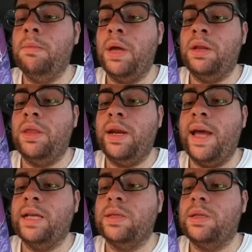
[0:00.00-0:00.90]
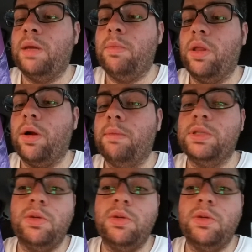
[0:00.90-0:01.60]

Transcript: Pantothenic acid 10 milligrams,